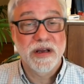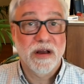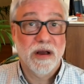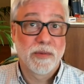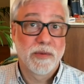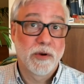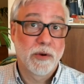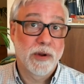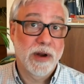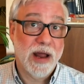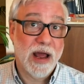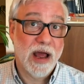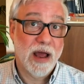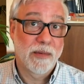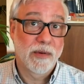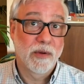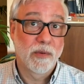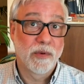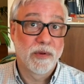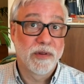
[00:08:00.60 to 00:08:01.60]
come to
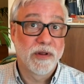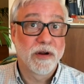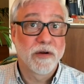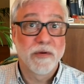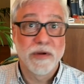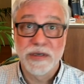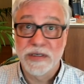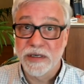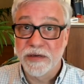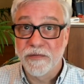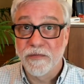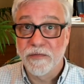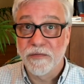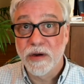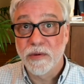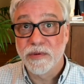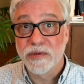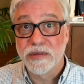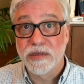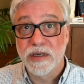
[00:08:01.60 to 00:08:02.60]
inhabit with increasing
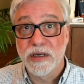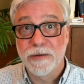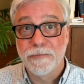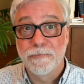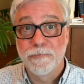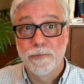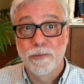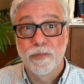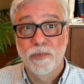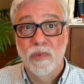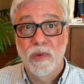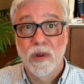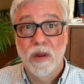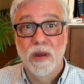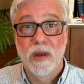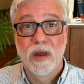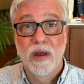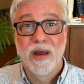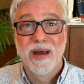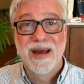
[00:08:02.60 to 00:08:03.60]
frequency.
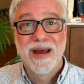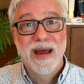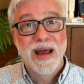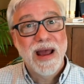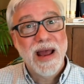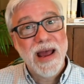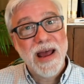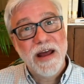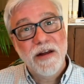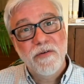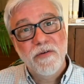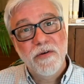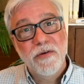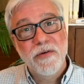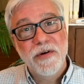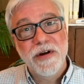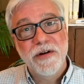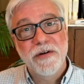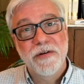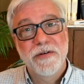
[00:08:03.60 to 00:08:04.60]

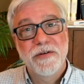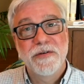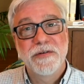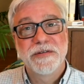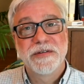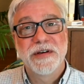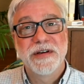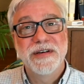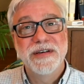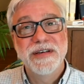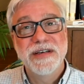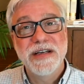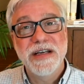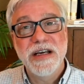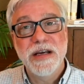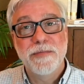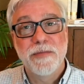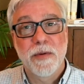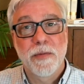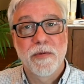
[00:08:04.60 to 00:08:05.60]
Andrew introduced a
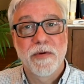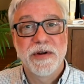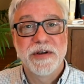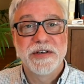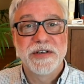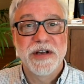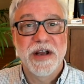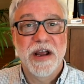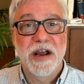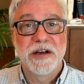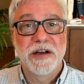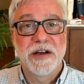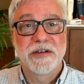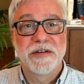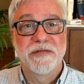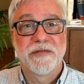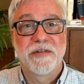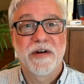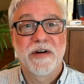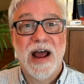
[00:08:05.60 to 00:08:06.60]
deep
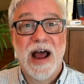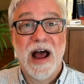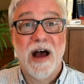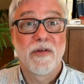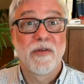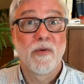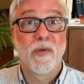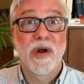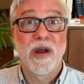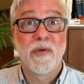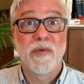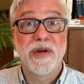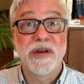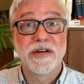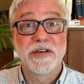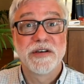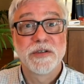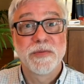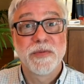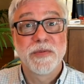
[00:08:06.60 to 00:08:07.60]
appreciation for how the way we
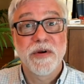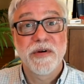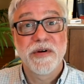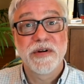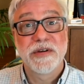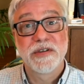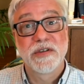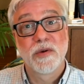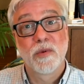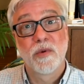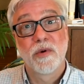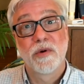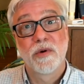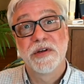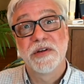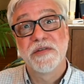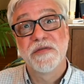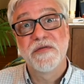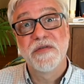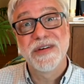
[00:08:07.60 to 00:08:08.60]
experience the world
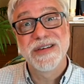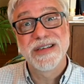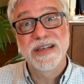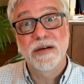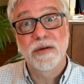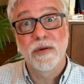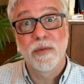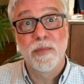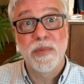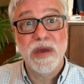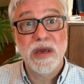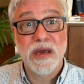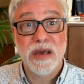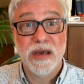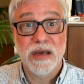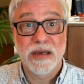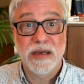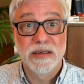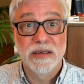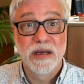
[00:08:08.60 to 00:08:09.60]
as physical
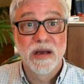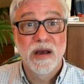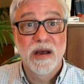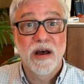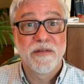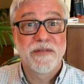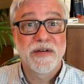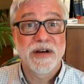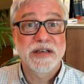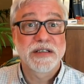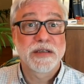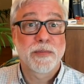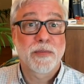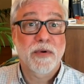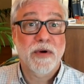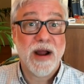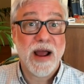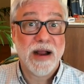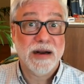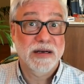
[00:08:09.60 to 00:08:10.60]
beings affects the
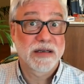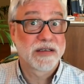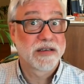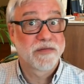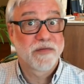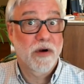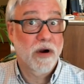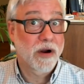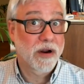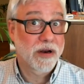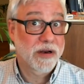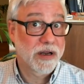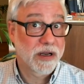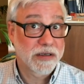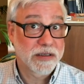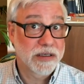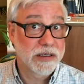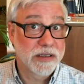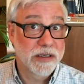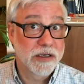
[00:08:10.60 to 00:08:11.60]
practice of
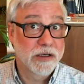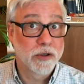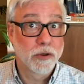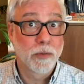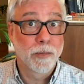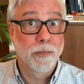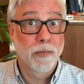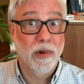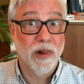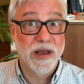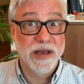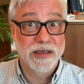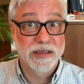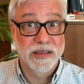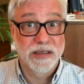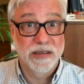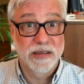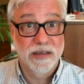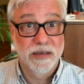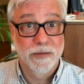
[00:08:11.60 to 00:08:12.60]
architecture in digital
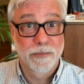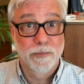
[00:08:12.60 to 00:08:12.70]
places.